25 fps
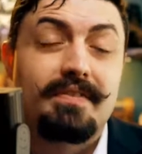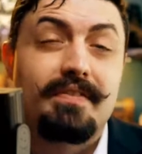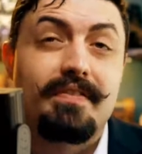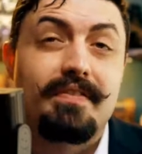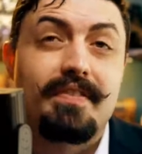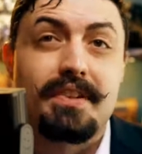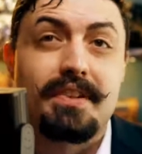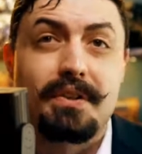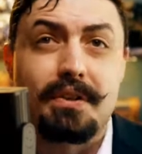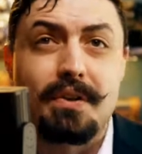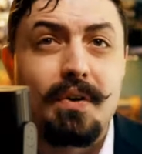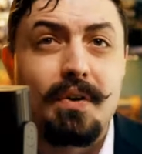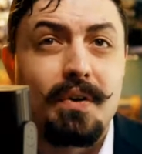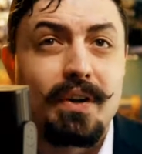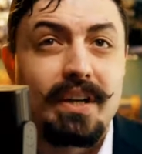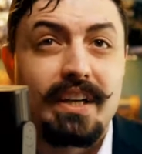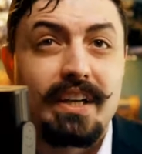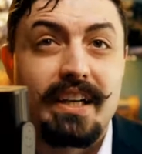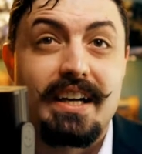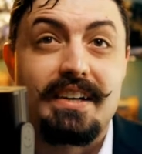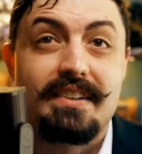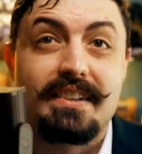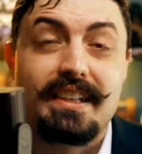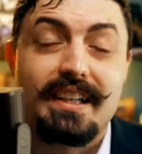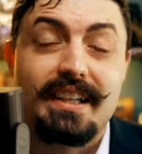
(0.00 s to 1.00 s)
They're going
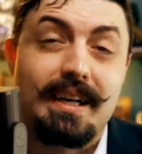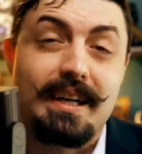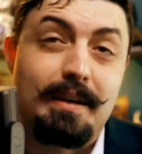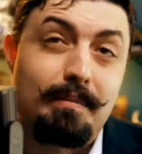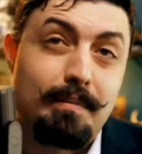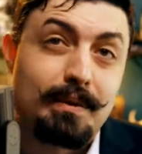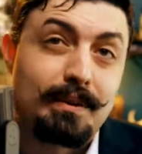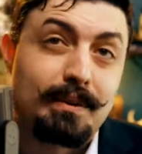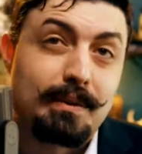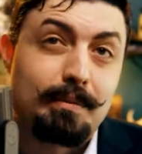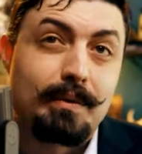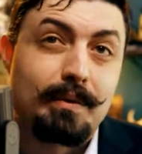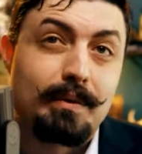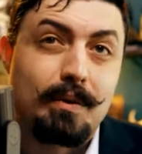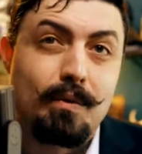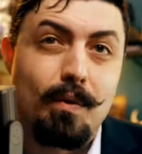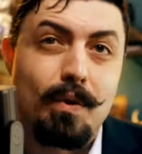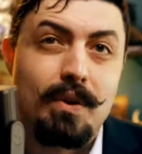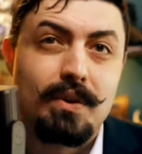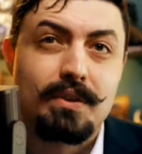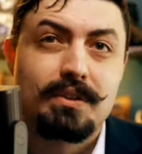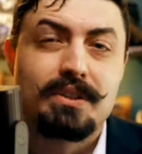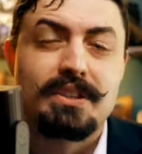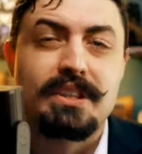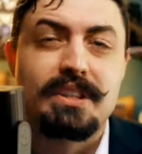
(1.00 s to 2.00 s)
out getting multiple
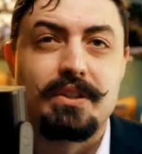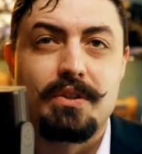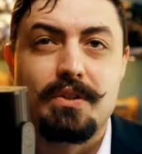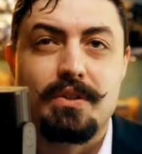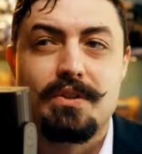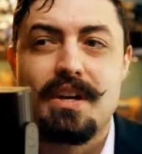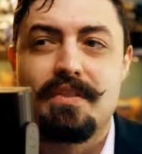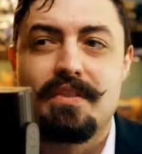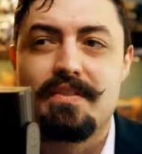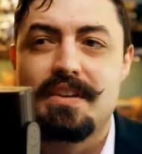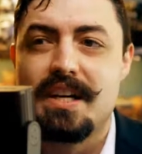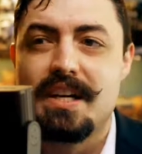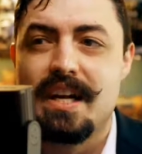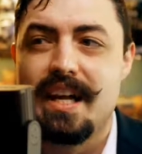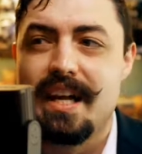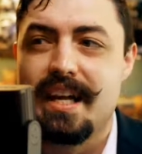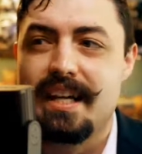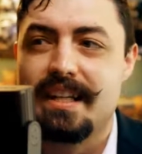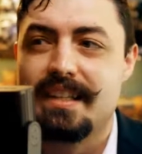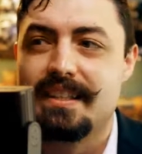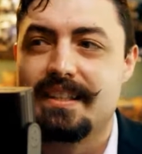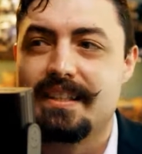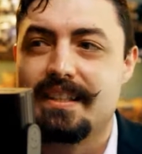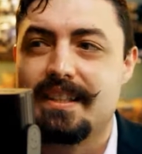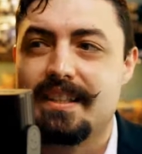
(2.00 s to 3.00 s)
quotes, and whoever
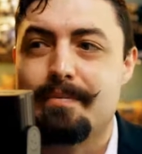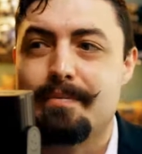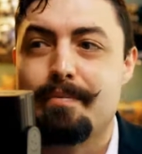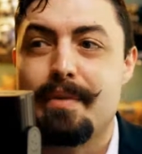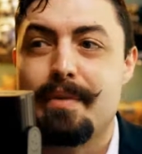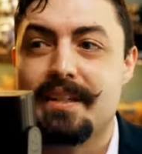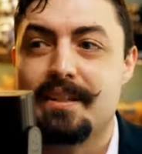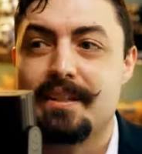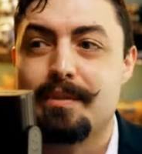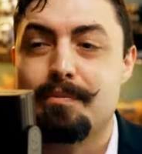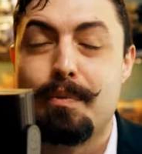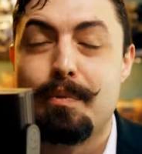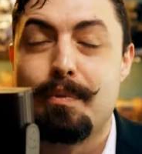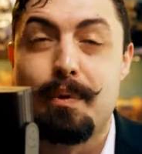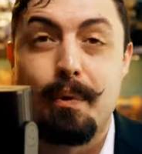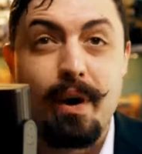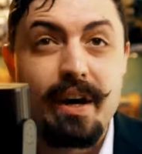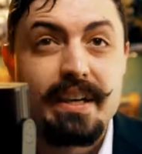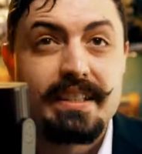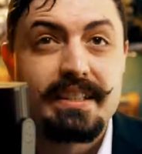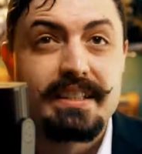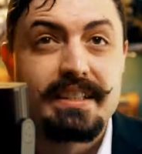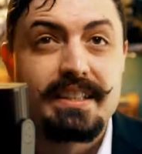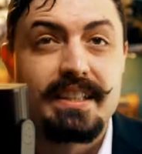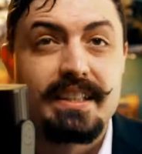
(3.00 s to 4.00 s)
has the best
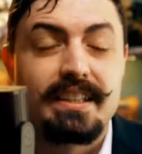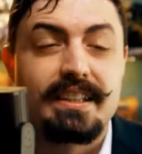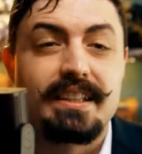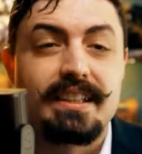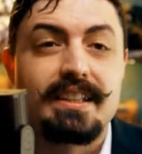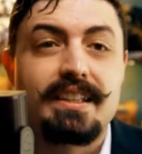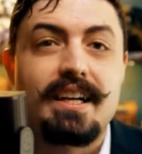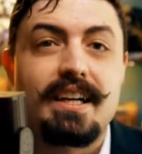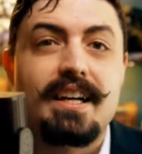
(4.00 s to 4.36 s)
pricing